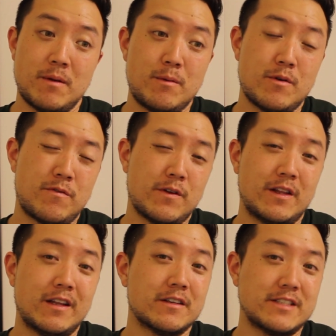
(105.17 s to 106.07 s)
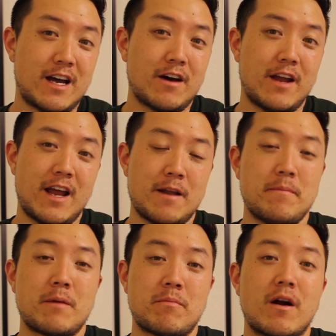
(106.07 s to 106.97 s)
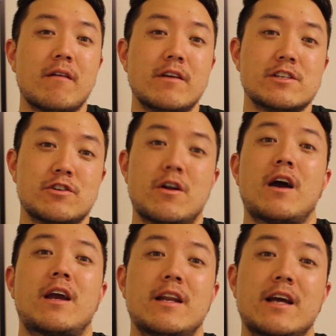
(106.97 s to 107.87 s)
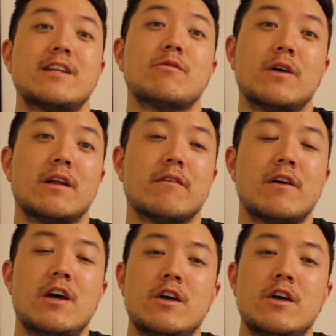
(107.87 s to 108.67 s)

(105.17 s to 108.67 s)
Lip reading: maybe you're feeling a little down, and a big part of it is you're not connecting well enough